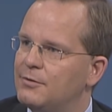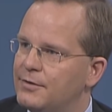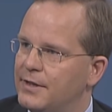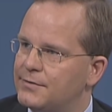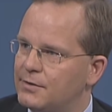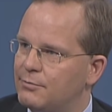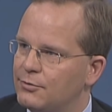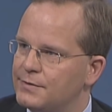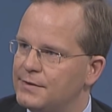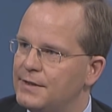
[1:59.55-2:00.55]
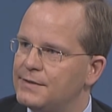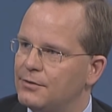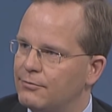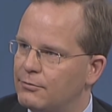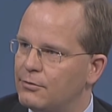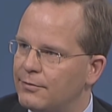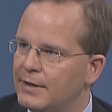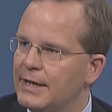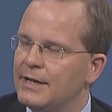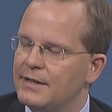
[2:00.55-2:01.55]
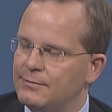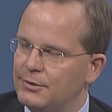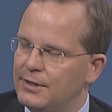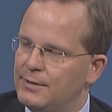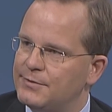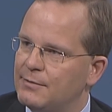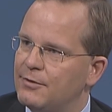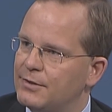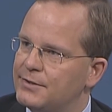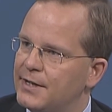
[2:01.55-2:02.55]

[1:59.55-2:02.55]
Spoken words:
of the extra proceeds of growth. They would keep some of the